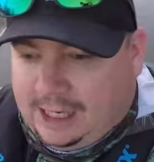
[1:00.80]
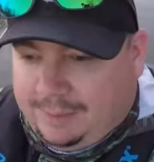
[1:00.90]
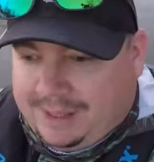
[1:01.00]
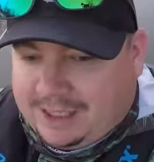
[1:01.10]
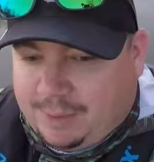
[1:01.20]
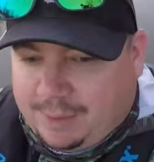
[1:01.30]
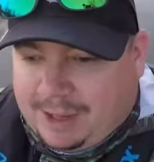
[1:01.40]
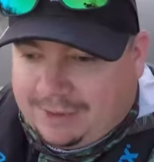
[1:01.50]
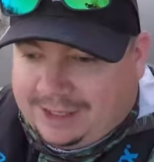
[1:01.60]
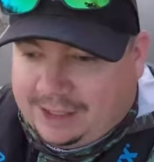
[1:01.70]
um, that
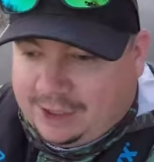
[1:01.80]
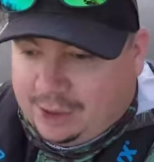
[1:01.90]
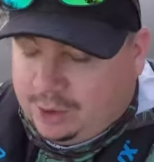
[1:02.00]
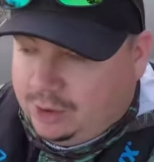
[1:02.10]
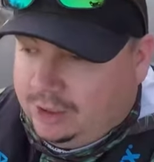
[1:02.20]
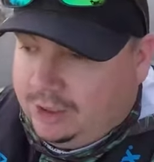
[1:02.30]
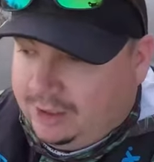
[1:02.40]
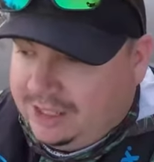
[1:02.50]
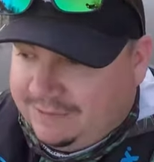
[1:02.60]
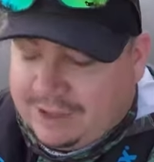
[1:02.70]
smallmouth like to do.
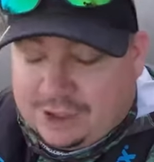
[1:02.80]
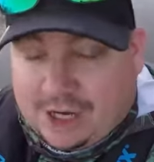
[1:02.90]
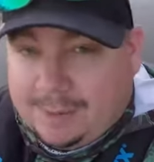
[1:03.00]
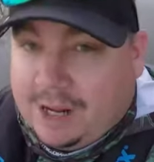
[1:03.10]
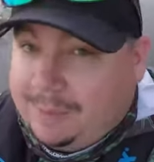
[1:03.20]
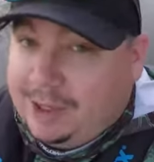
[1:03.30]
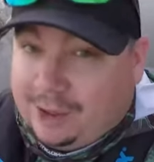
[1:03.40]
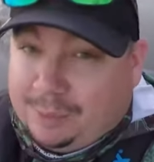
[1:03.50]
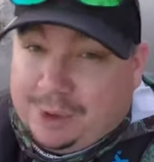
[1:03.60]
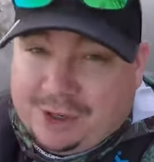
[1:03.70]
These fish are coming up here
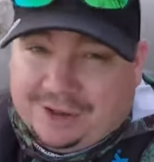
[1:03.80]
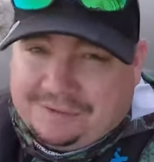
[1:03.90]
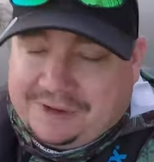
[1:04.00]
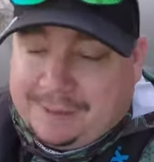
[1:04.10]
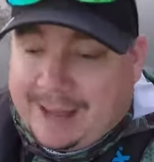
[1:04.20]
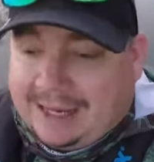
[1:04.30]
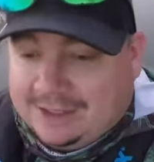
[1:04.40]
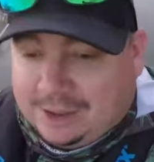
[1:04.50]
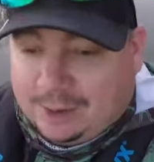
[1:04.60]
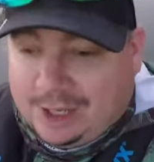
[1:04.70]
and they're putting on the feed bag,
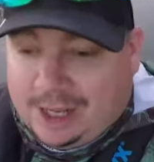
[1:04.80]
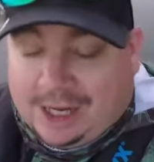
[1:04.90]
so